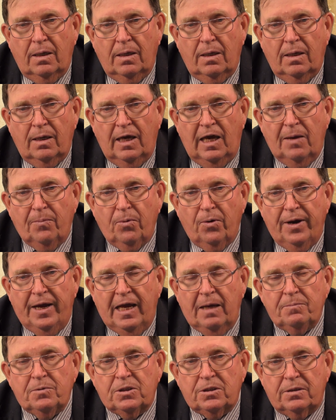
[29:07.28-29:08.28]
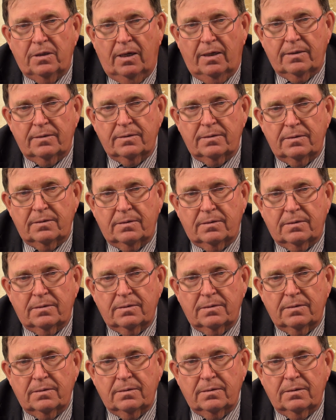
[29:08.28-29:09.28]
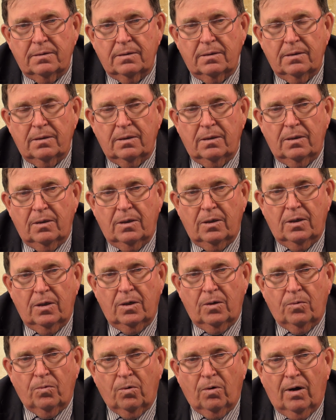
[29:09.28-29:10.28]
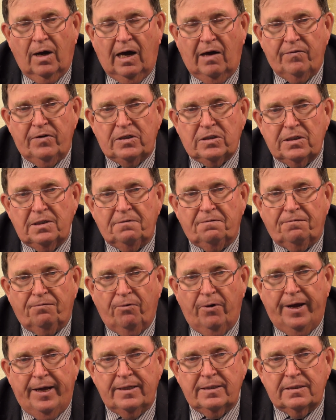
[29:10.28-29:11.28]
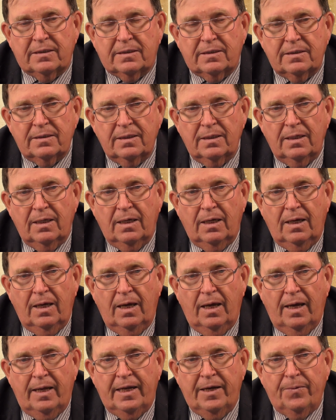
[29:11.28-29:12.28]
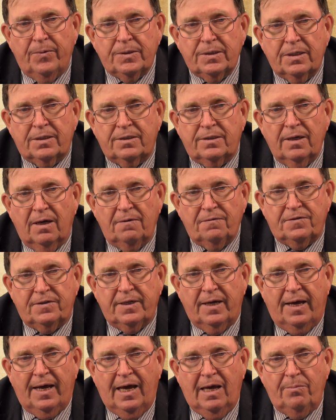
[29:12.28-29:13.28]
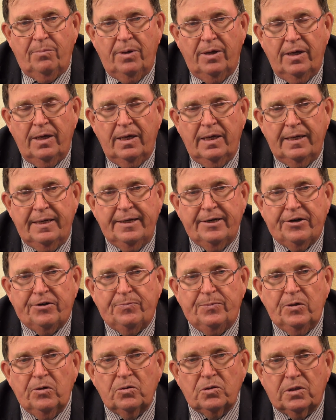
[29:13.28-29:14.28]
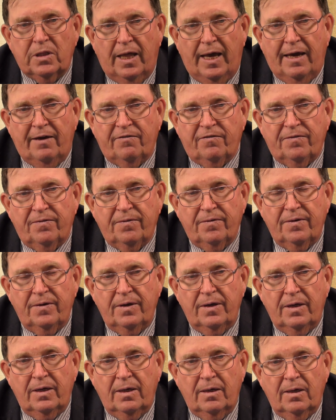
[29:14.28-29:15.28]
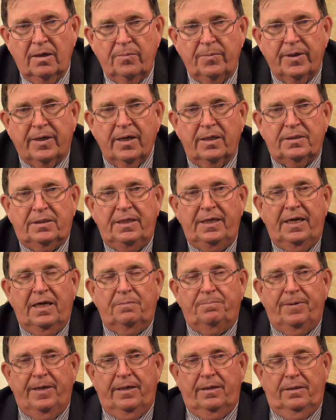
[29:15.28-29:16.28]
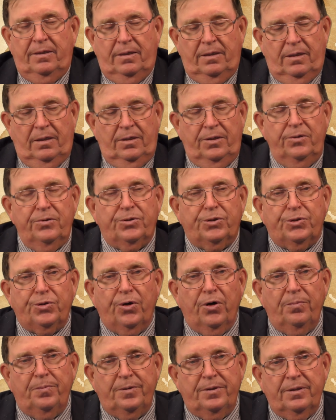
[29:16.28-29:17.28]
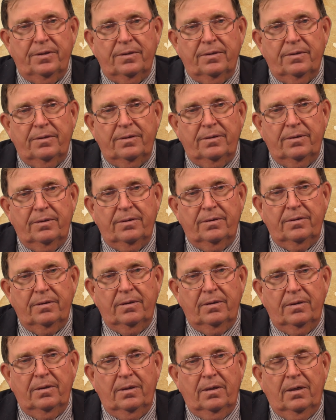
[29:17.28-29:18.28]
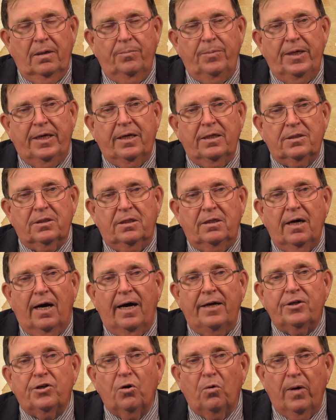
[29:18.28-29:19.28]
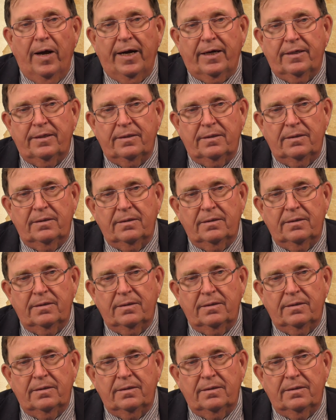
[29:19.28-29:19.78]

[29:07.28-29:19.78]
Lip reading: Abraham's sons were obviously friends, and it was a tough time in Ishmael's life because he had been usurped, because God directed.